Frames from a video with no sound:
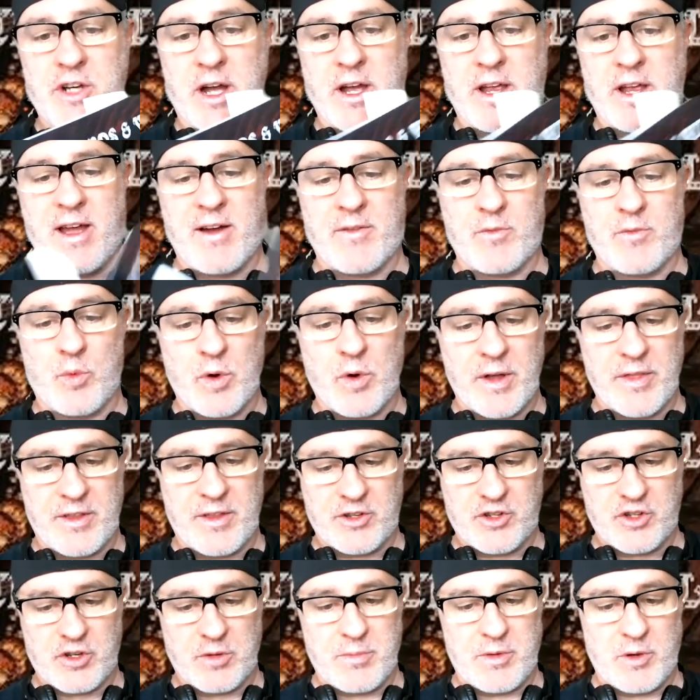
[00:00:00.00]
I have one that
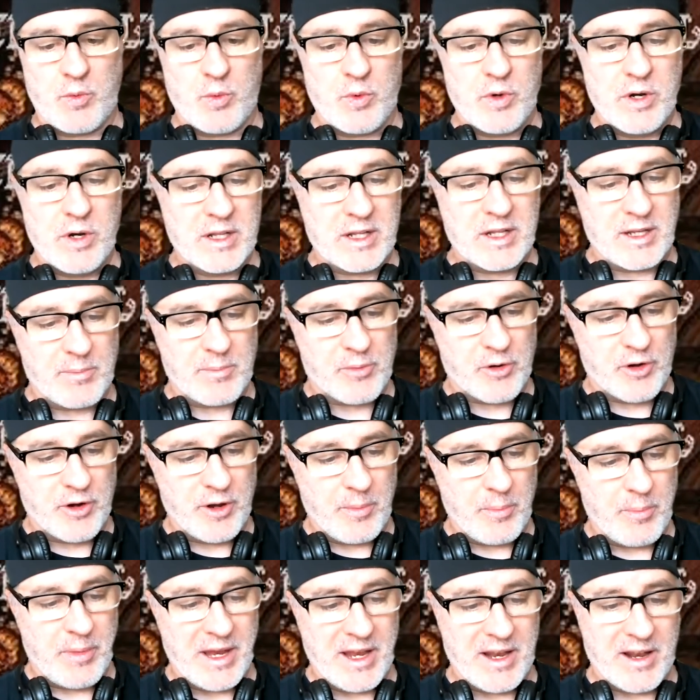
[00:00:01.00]
should be really
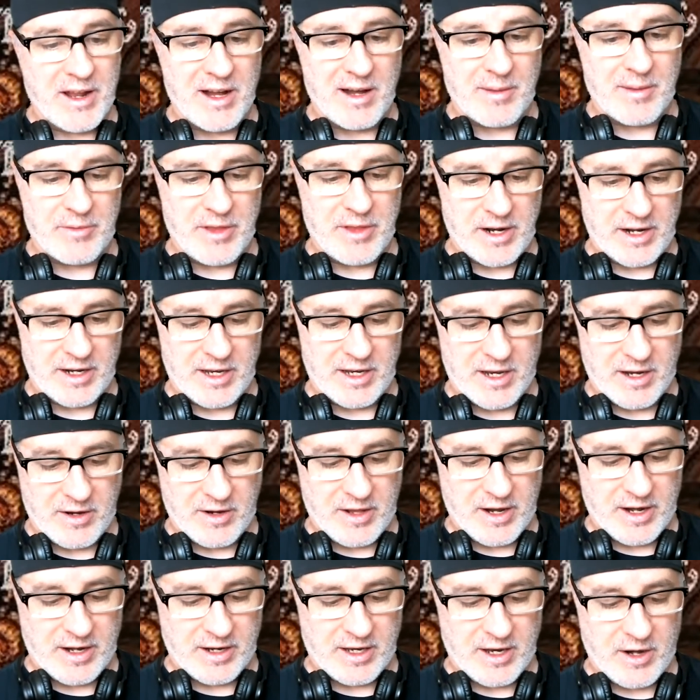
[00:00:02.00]
pretty beat up that I
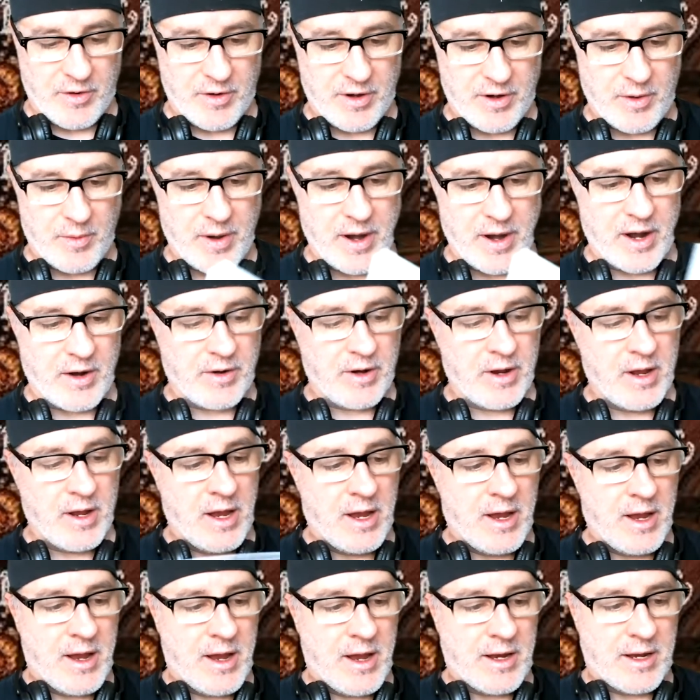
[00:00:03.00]
carried around.
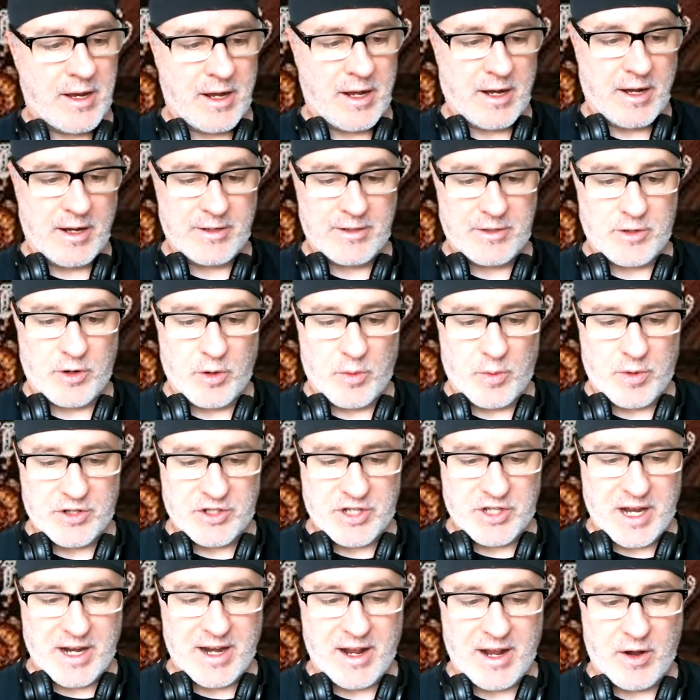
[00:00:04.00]
Don't know where it's
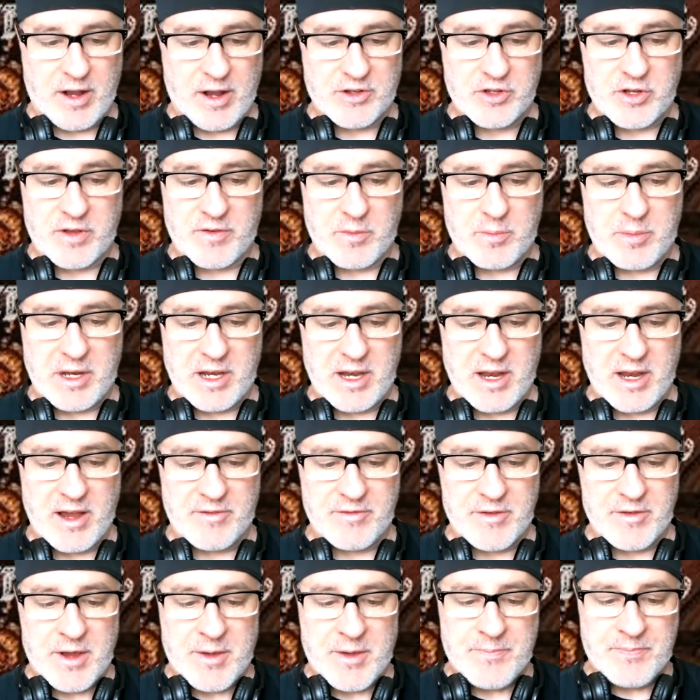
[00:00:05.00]
at now. I also have the PDF,
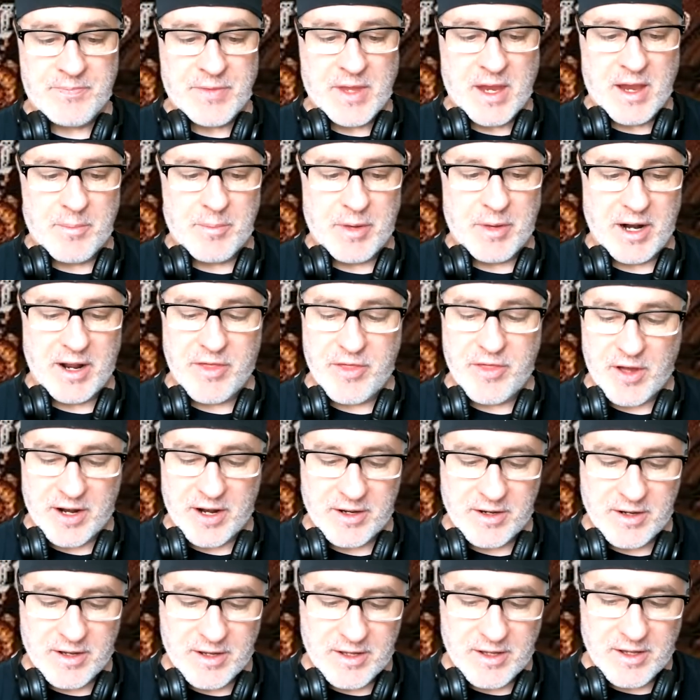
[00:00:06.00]
but I thought
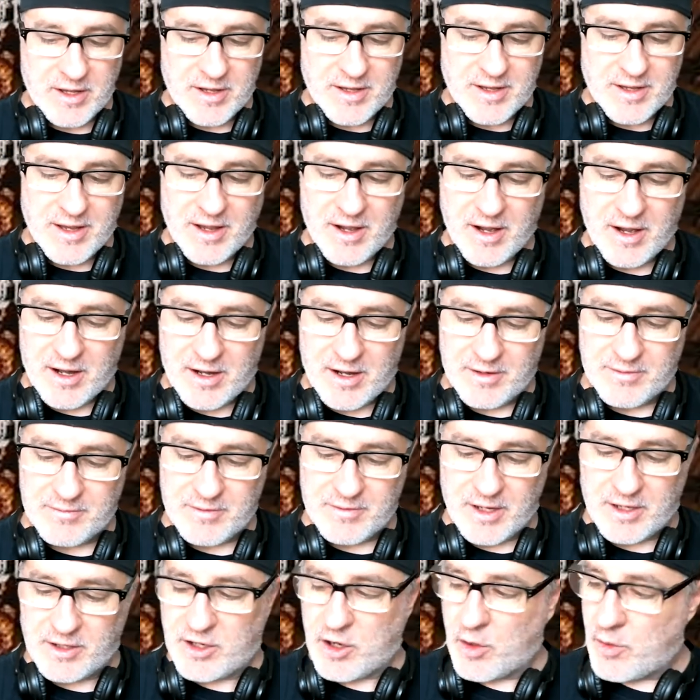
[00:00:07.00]

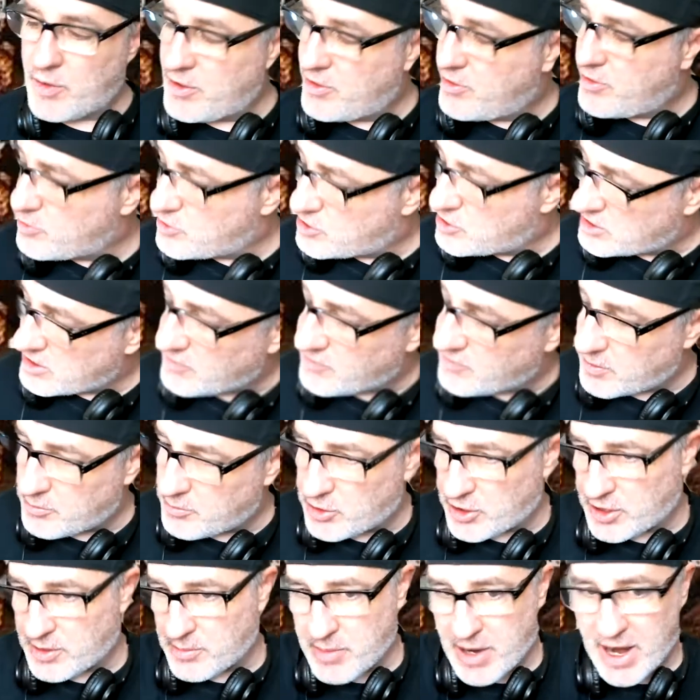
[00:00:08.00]
in going through stuff I'm
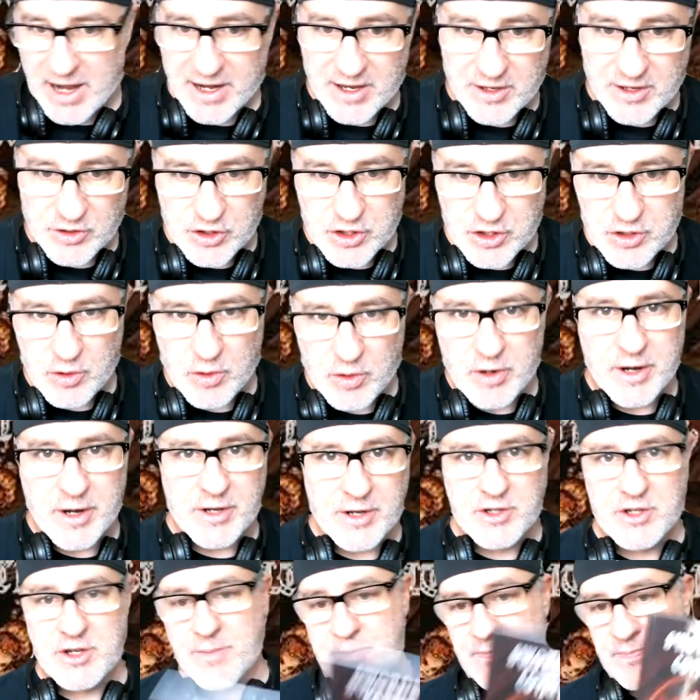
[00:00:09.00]
putting back in
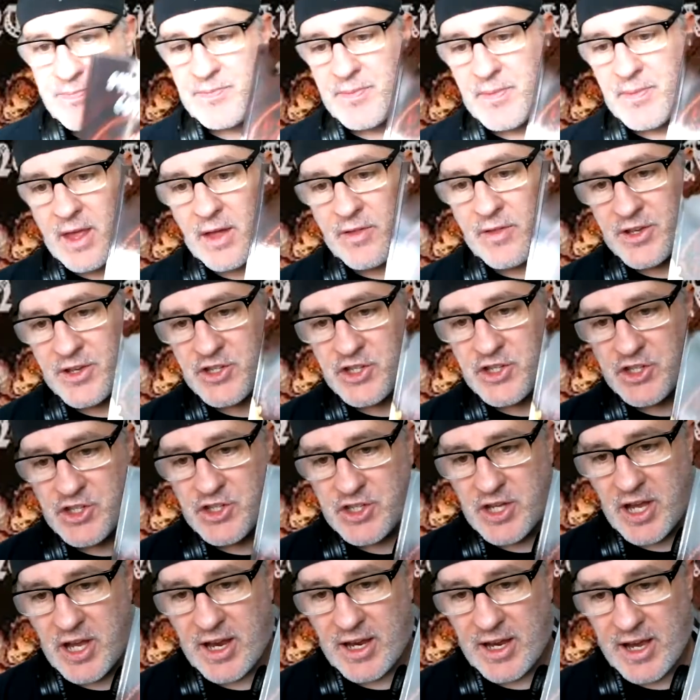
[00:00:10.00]
storage, this is
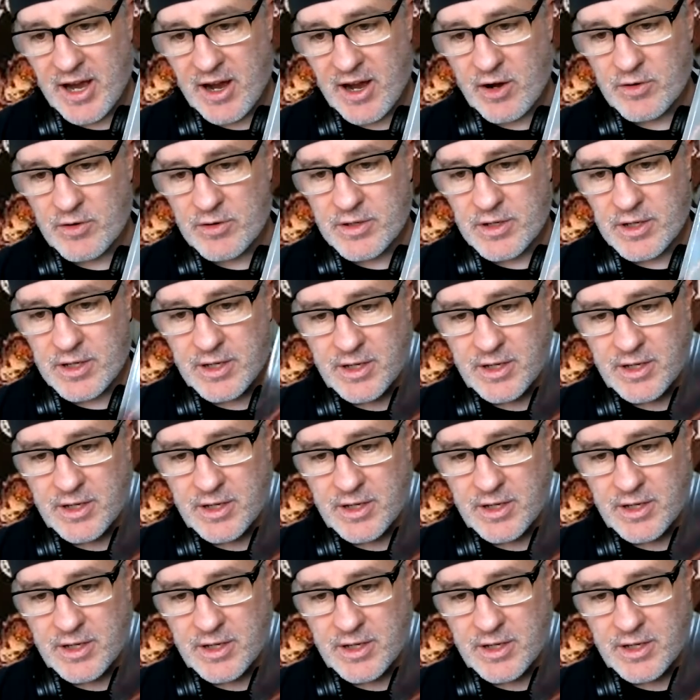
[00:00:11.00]
staying out.